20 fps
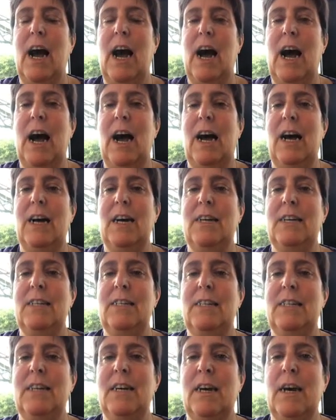
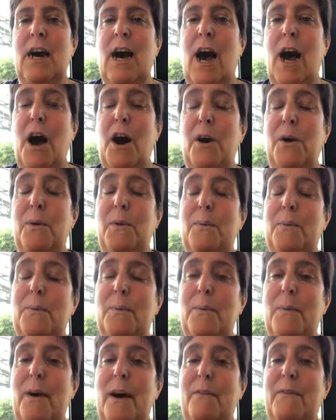And I hope
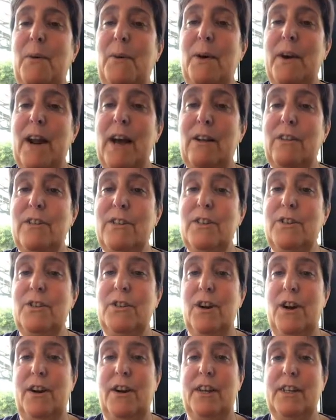everyone else's
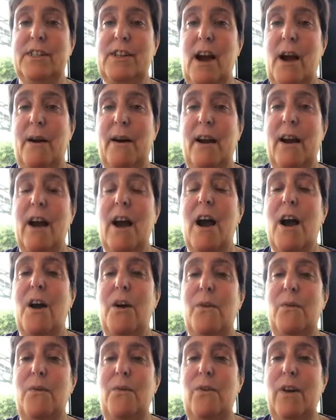journey is going
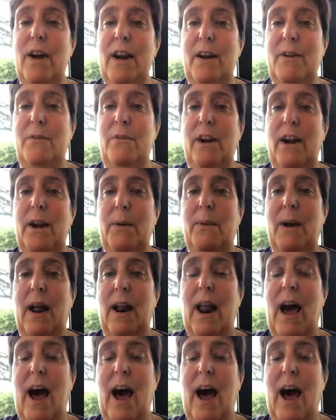really, really well.